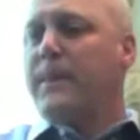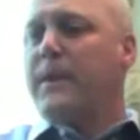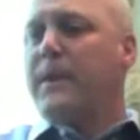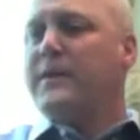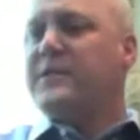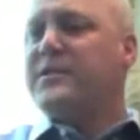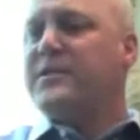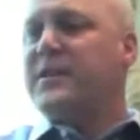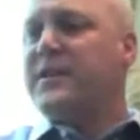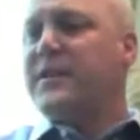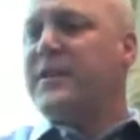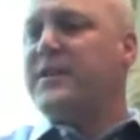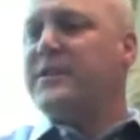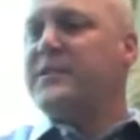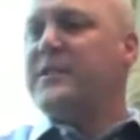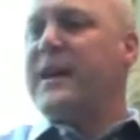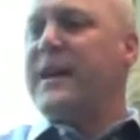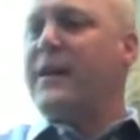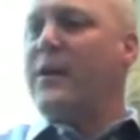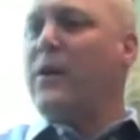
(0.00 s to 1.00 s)
a city
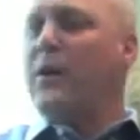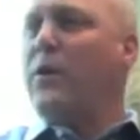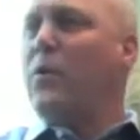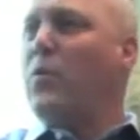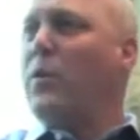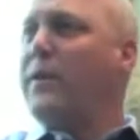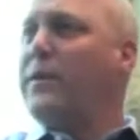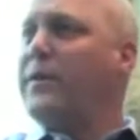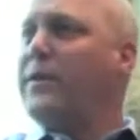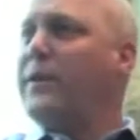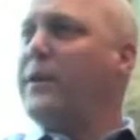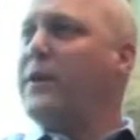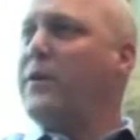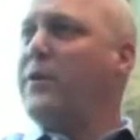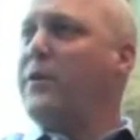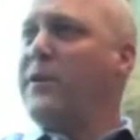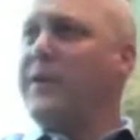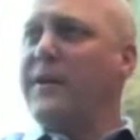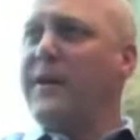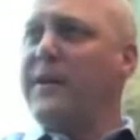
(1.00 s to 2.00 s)
is not all one thing
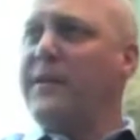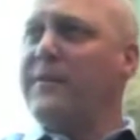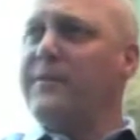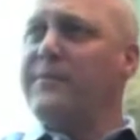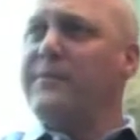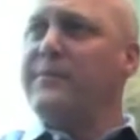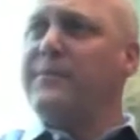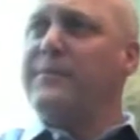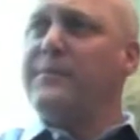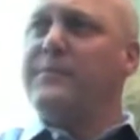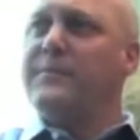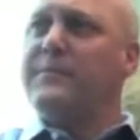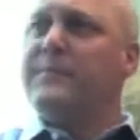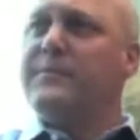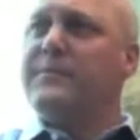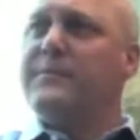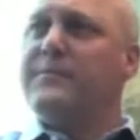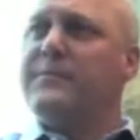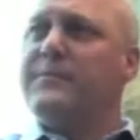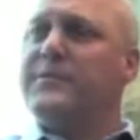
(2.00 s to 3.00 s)
or another. Mm-hmm.
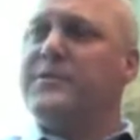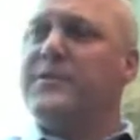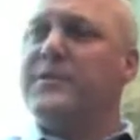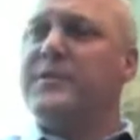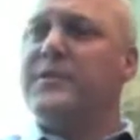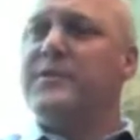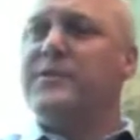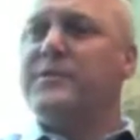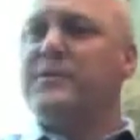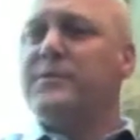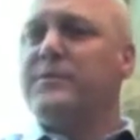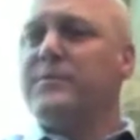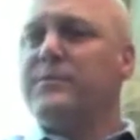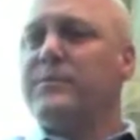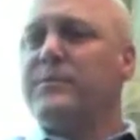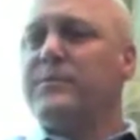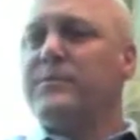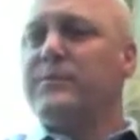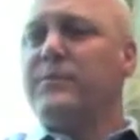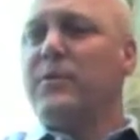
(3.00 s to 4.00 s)
Cities are
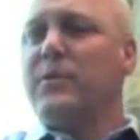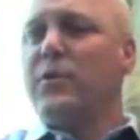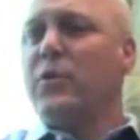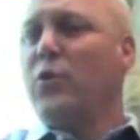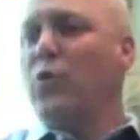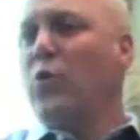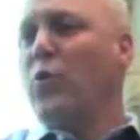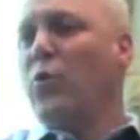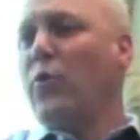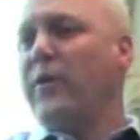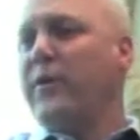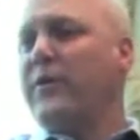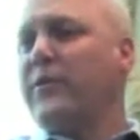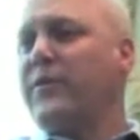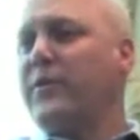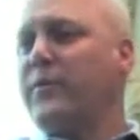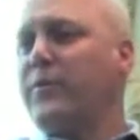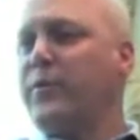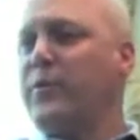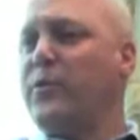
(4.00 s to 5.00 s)

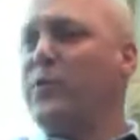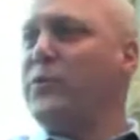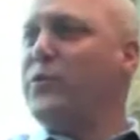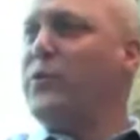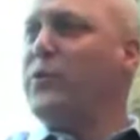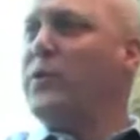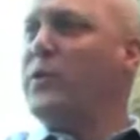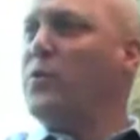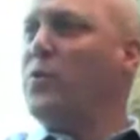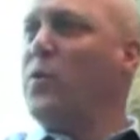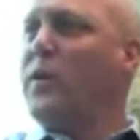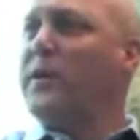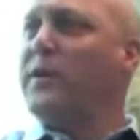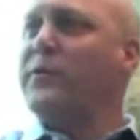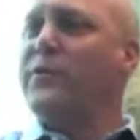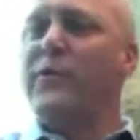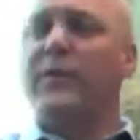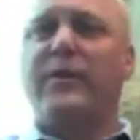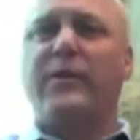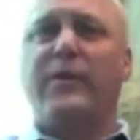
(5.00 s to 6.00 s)
glorious and beautiful and
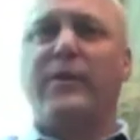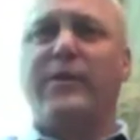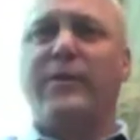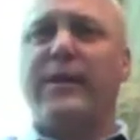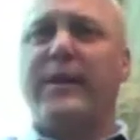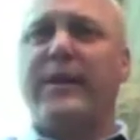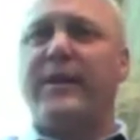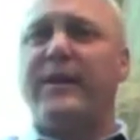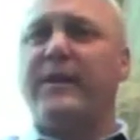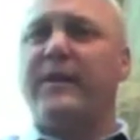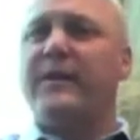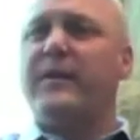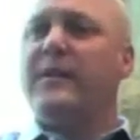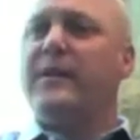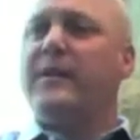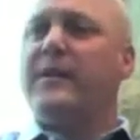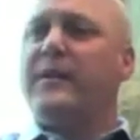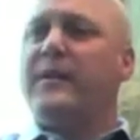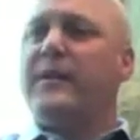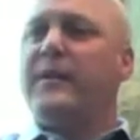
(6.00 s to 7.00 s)
wonderful and authentic,
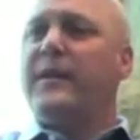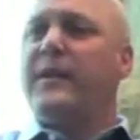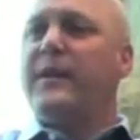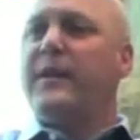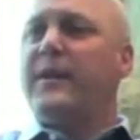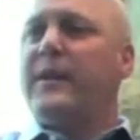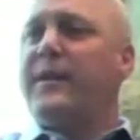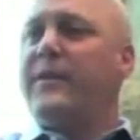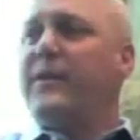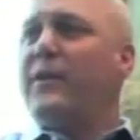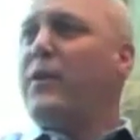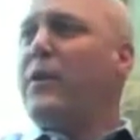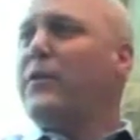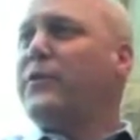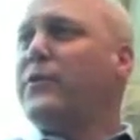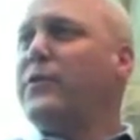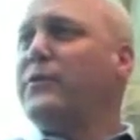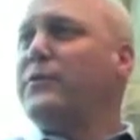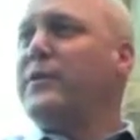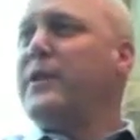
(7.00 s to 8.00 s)
and they're
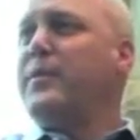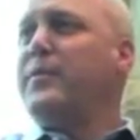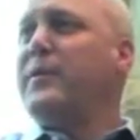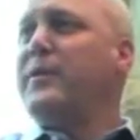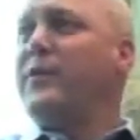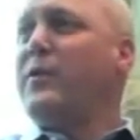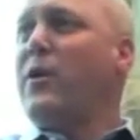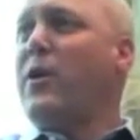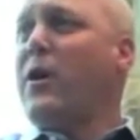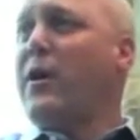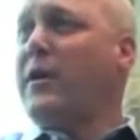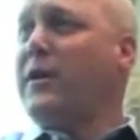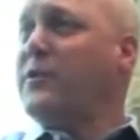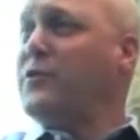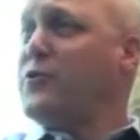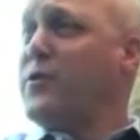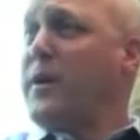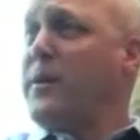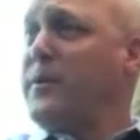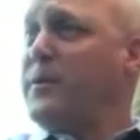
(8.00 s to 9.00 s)
also deep and dark
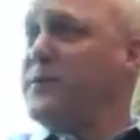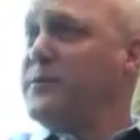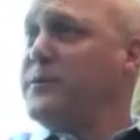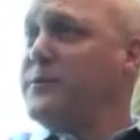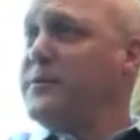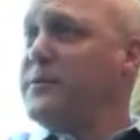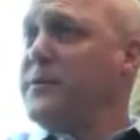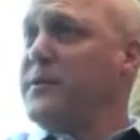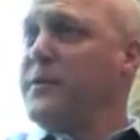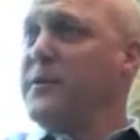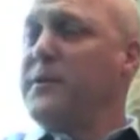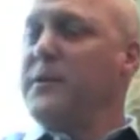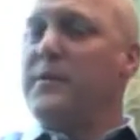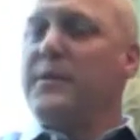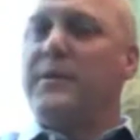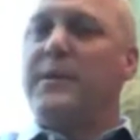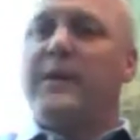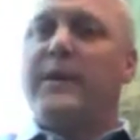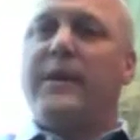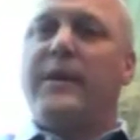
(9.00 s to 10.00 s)
and troubled.
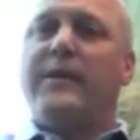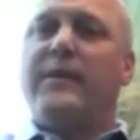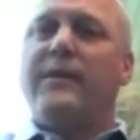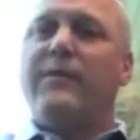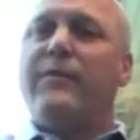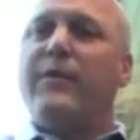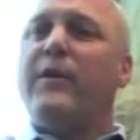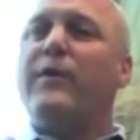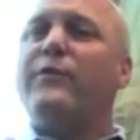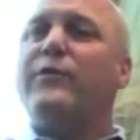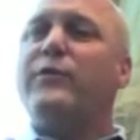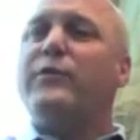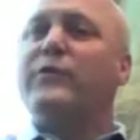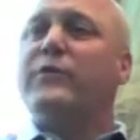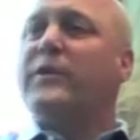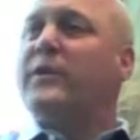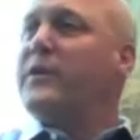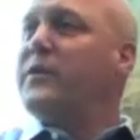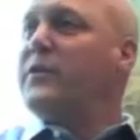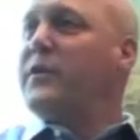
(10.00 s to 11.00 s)
Mm-hmm. And there are very few
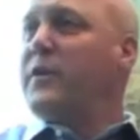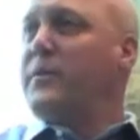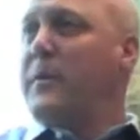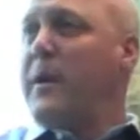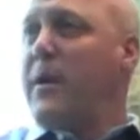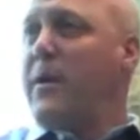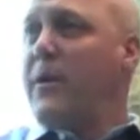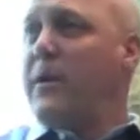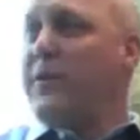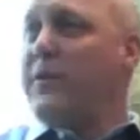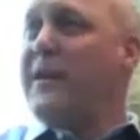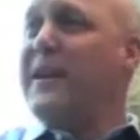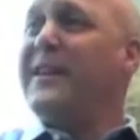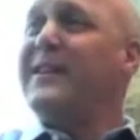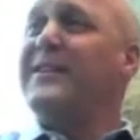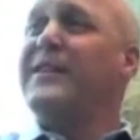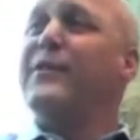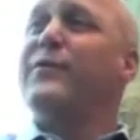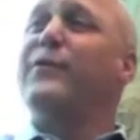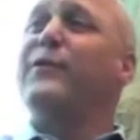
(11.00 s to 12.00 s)
cities in America that
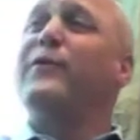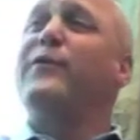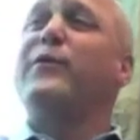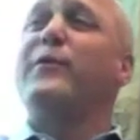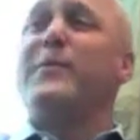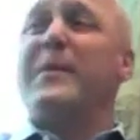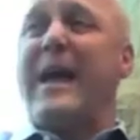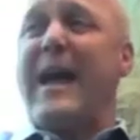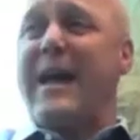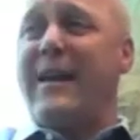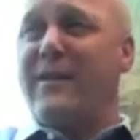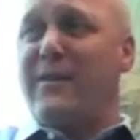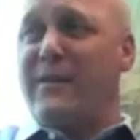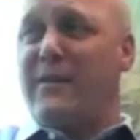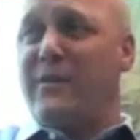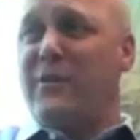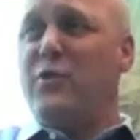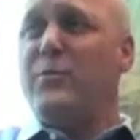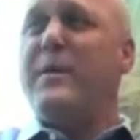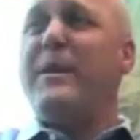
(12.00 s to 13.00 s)
are different from that.
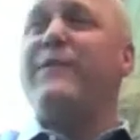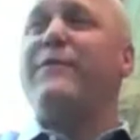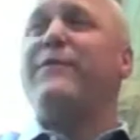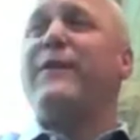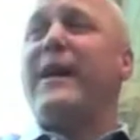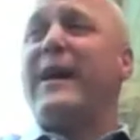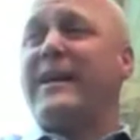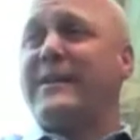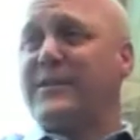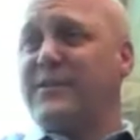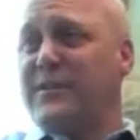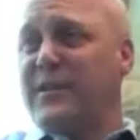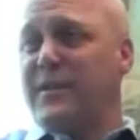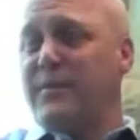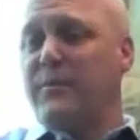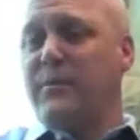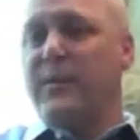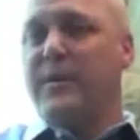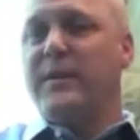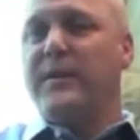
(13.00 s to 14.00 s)
You may find
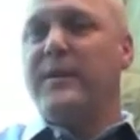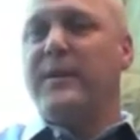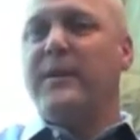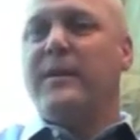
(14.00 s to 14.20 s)
some, but